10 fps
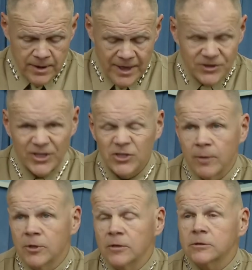I'd say
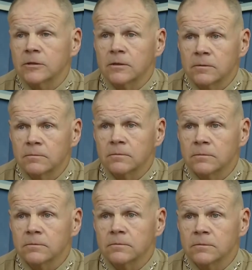subculture,
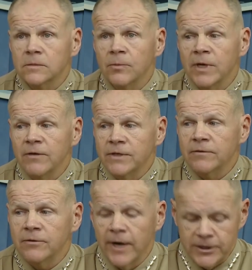that may have
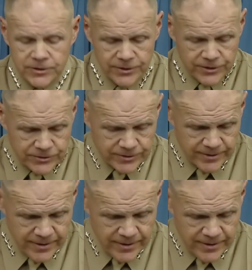given rise to this.